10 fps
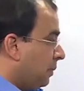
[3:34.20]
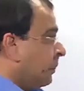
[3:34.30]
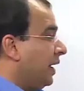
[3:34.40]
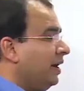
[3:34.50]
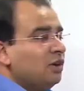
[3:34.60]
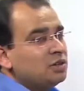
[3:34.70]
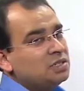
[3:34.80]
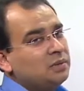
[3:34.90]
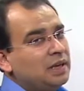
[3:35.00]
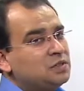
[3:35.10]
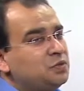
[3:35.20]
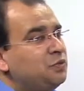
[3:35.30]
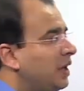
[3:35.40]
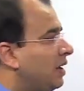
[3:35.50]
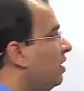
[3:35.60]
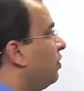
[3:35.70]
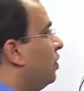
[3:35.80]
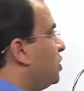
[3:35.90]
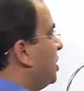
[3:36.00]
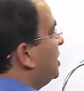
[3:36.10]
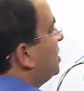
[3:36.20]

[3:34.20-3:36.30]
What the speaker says: Periosteum is very richly